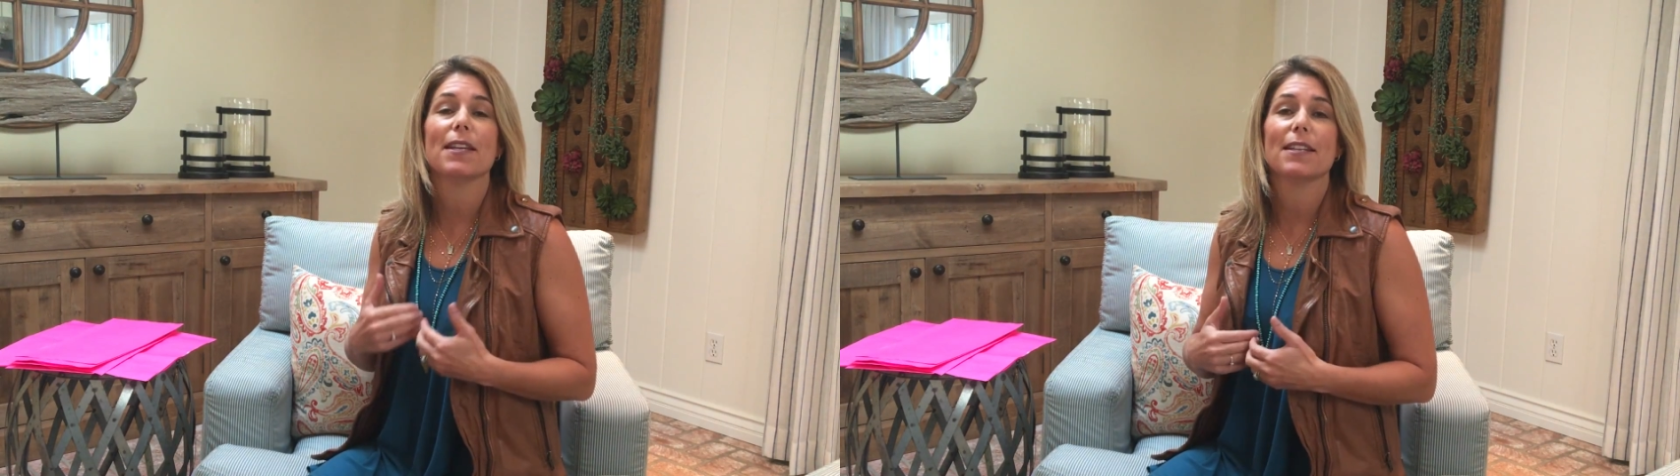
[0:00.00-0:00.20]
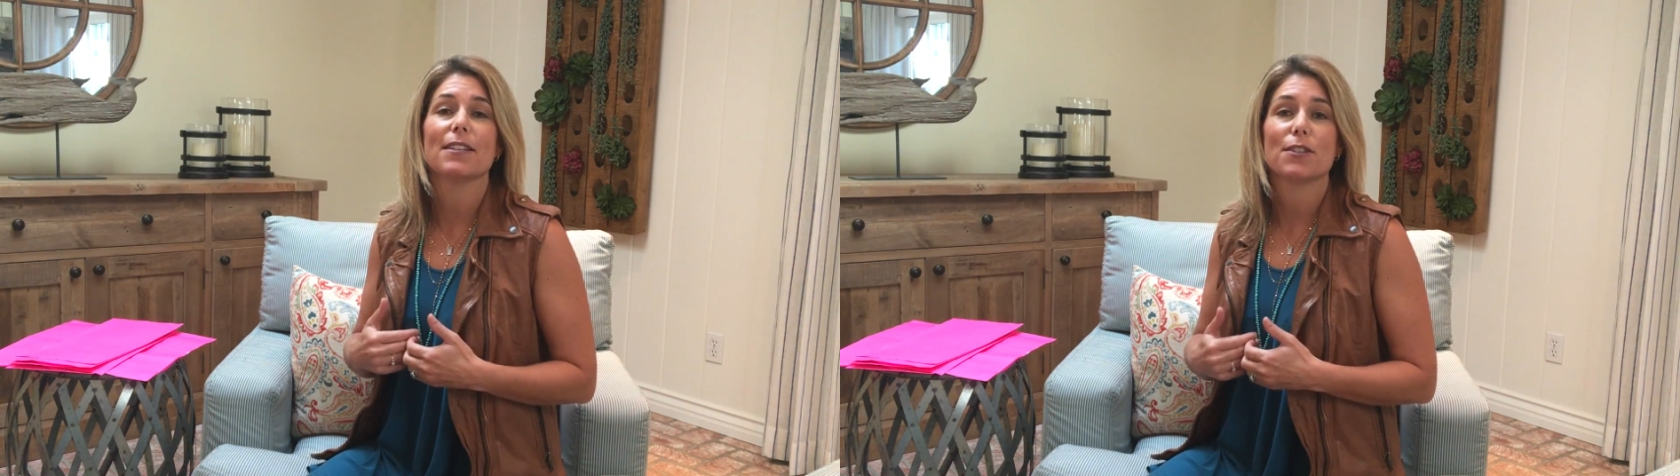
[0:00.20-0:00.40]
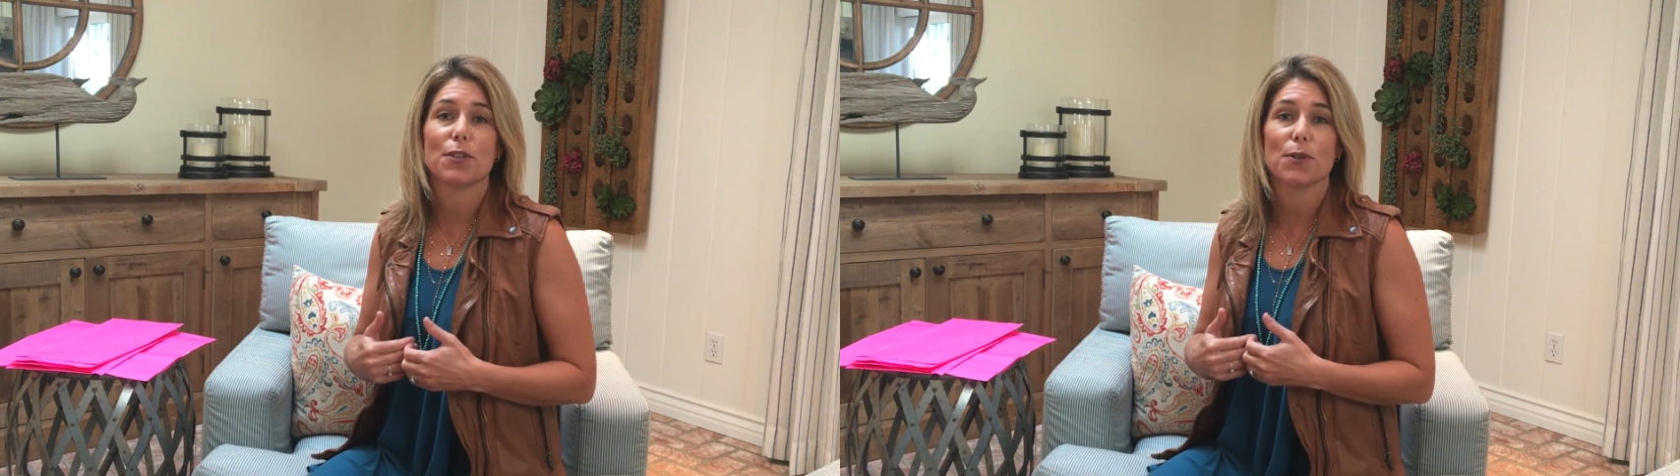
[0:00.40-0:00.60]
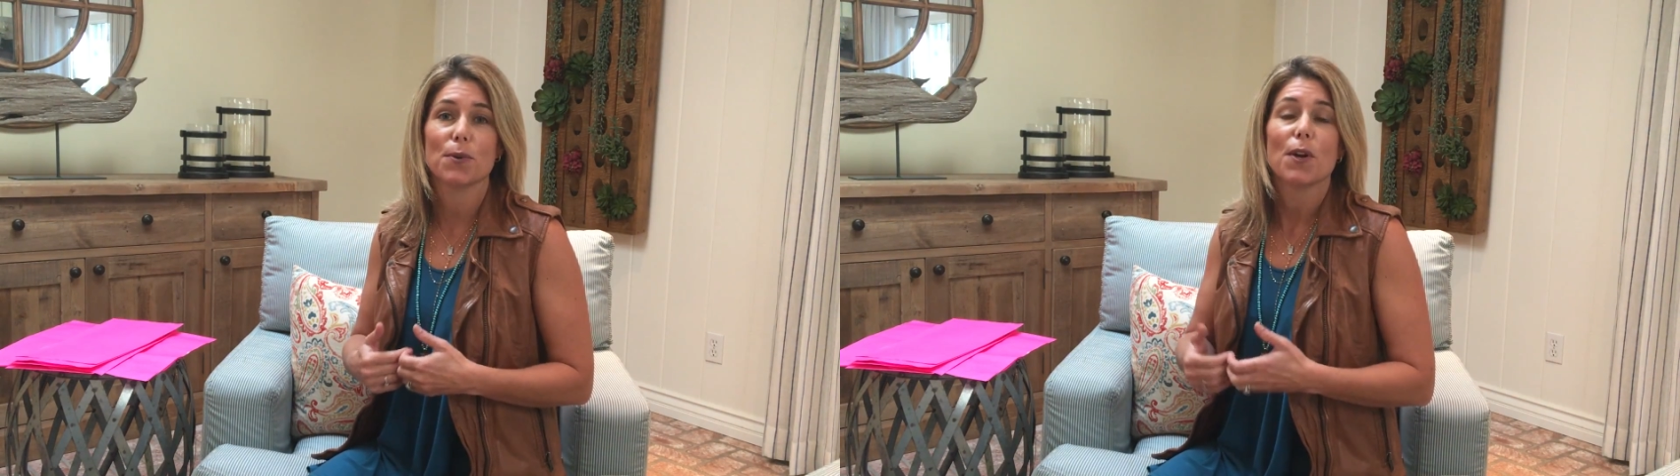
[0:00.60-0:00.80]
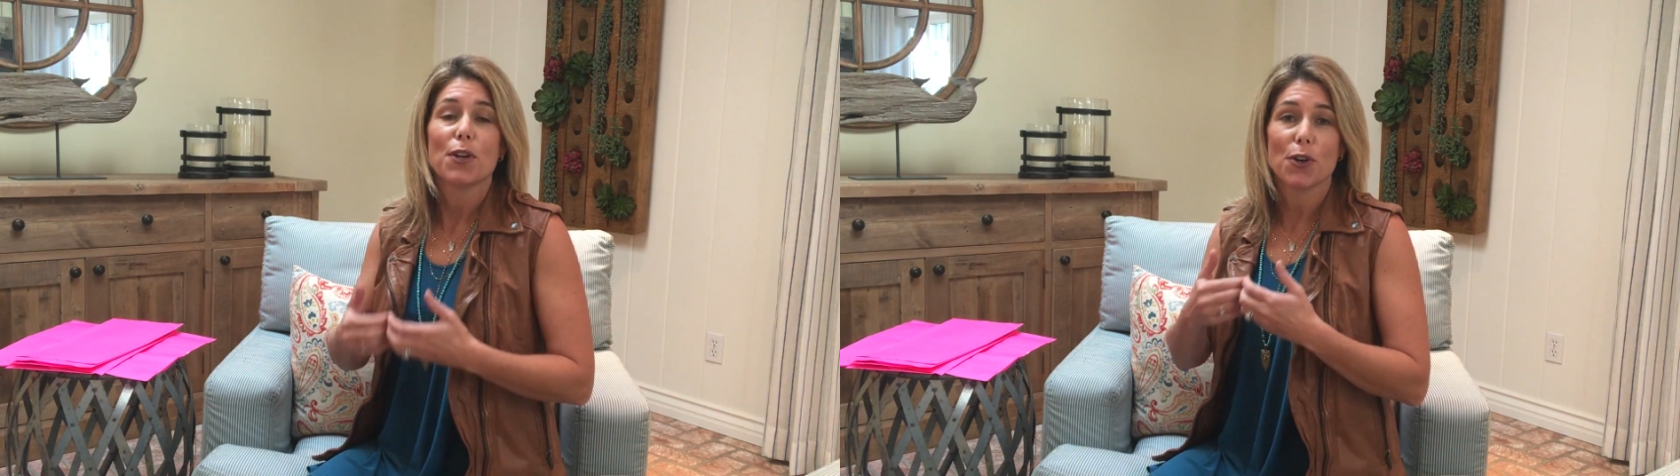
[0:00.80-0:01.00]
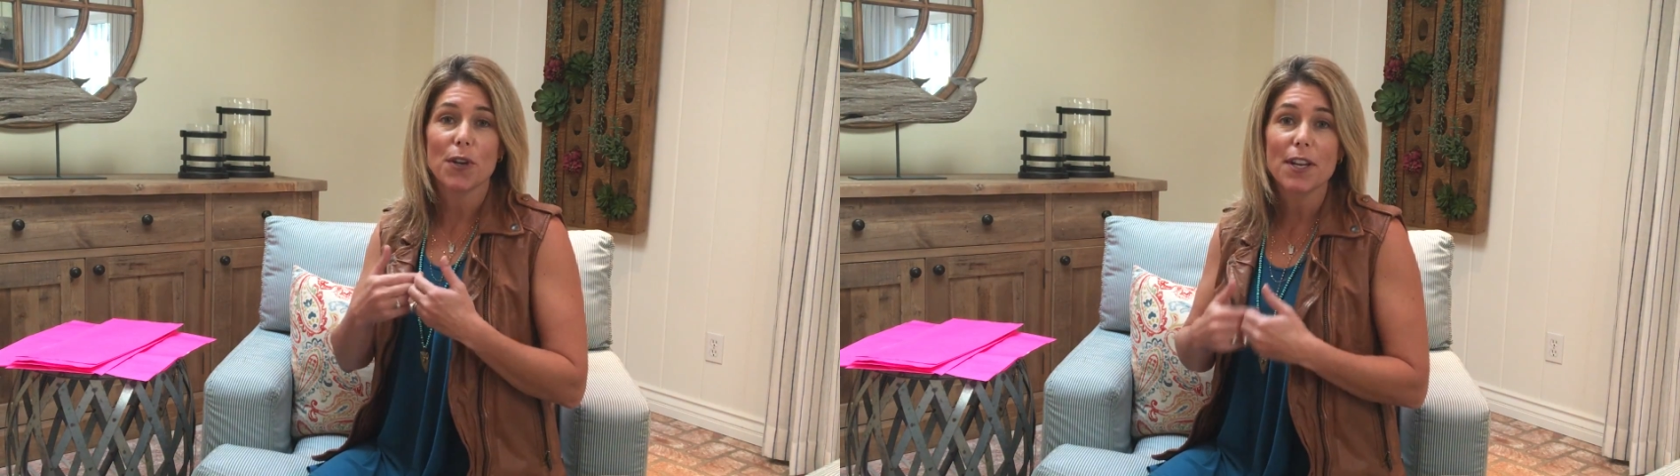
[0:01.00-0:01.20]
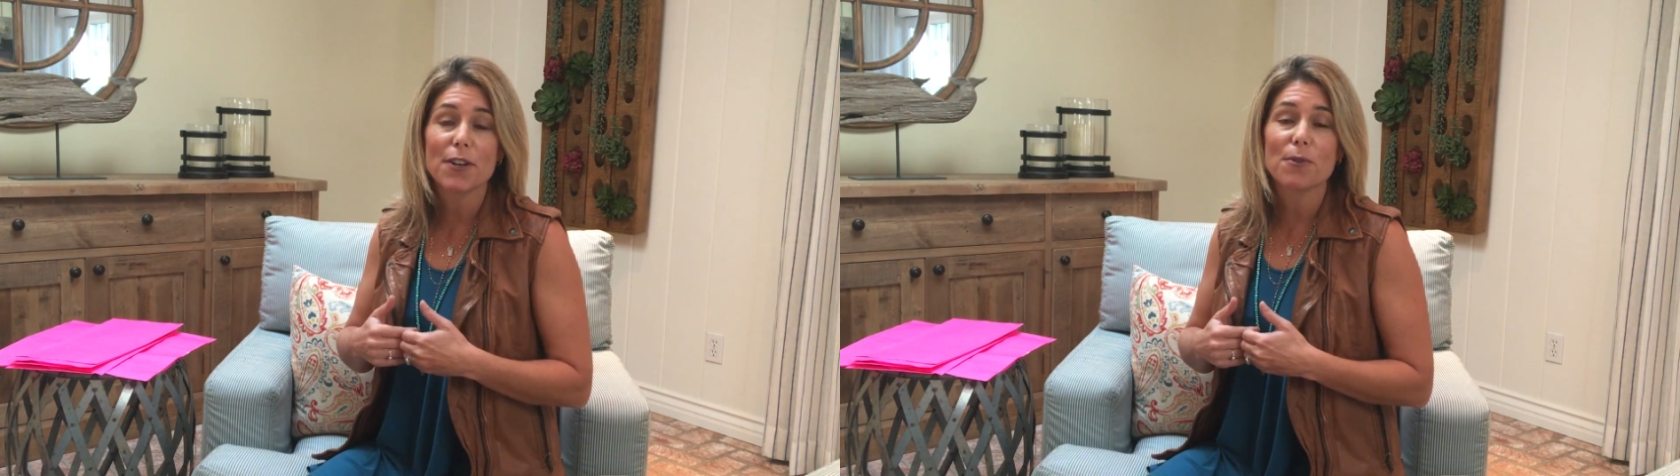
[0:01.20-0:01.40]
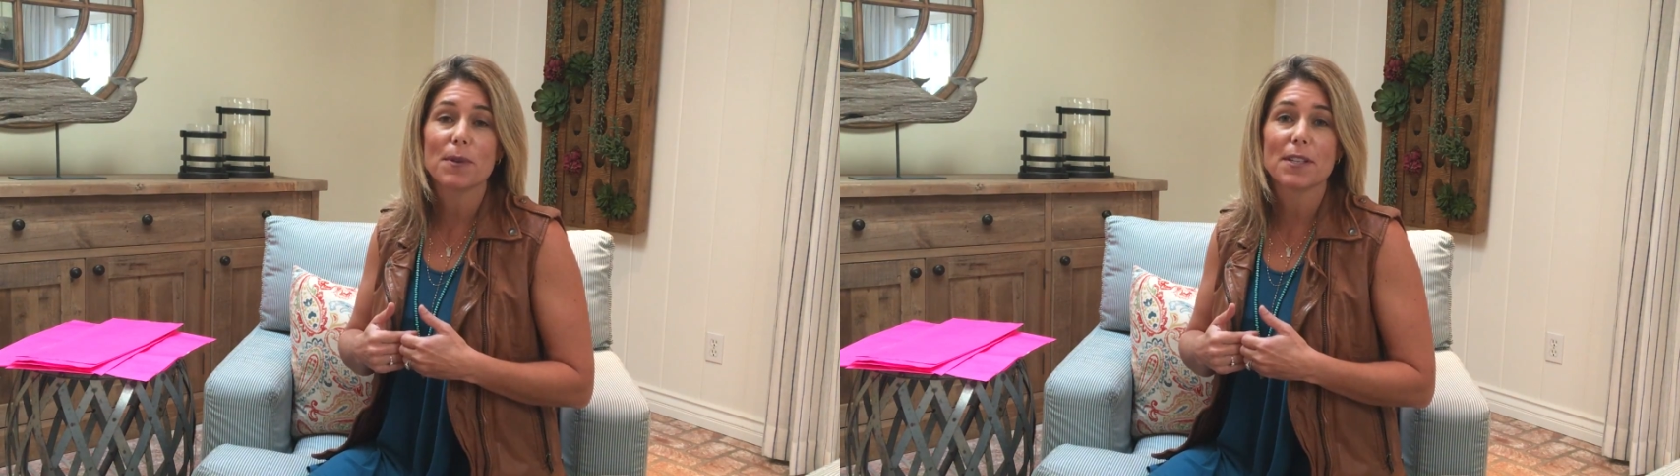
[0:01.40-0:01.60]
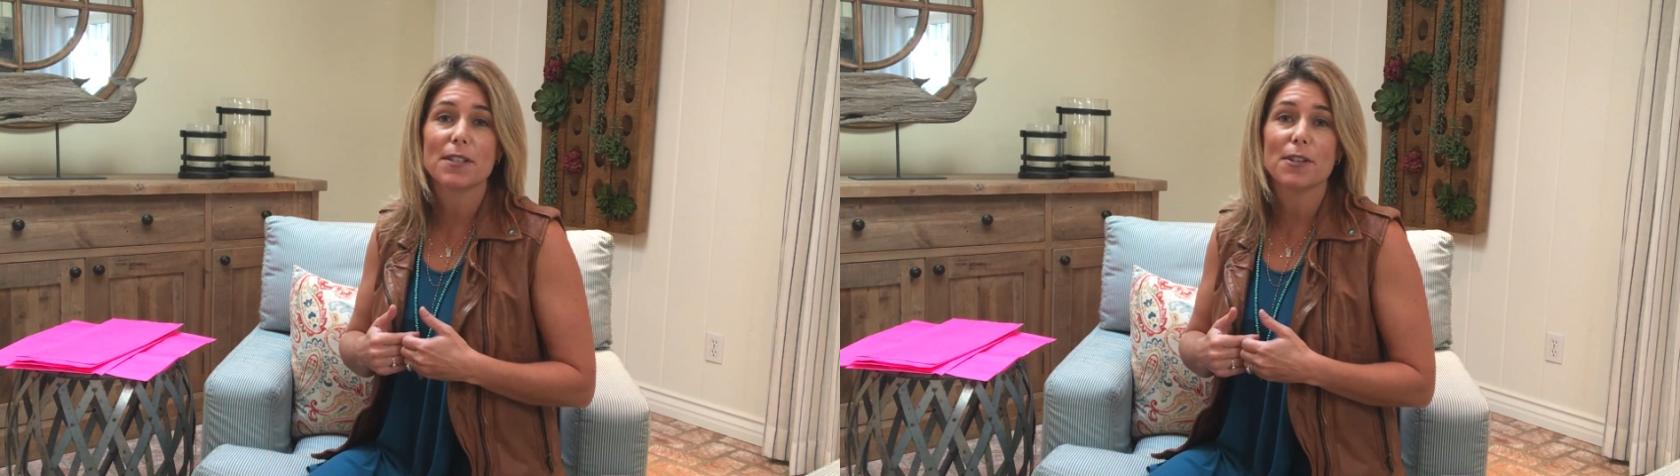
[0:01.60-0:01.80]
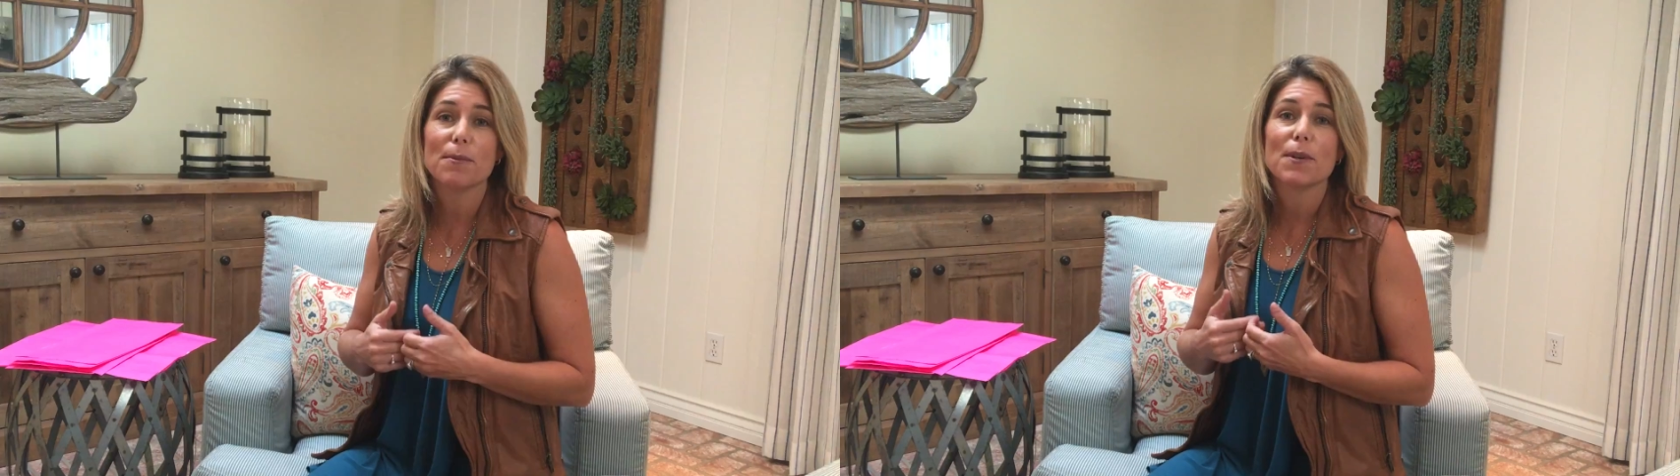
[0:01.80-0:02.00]
into your inner
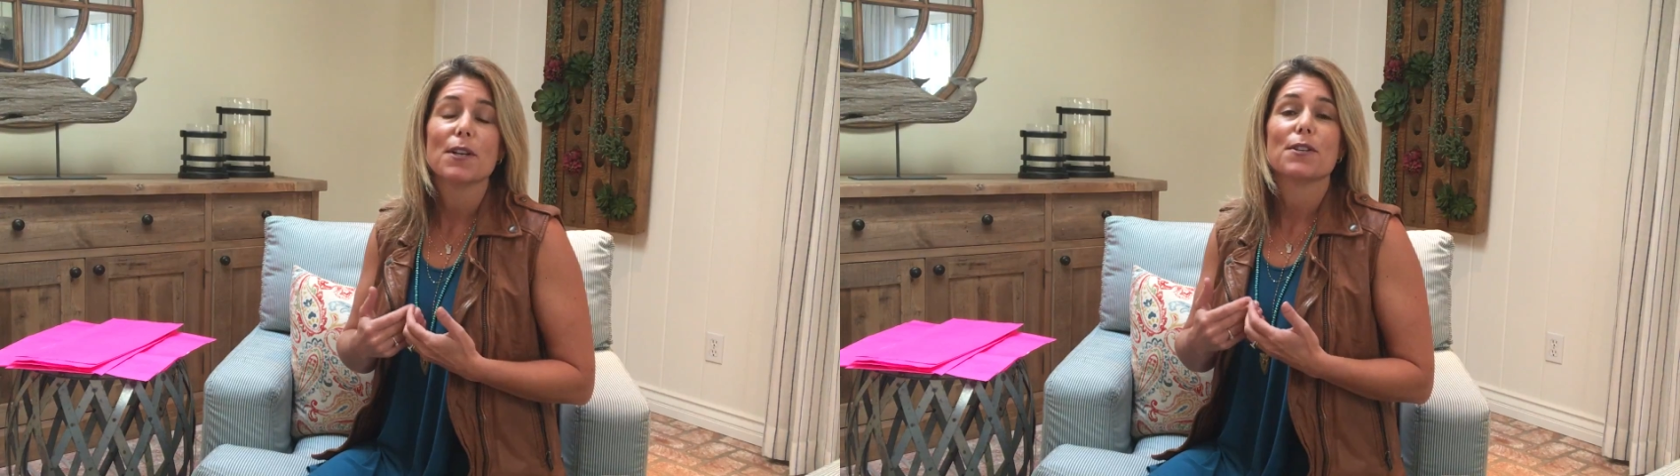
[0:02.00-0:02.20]
wisdom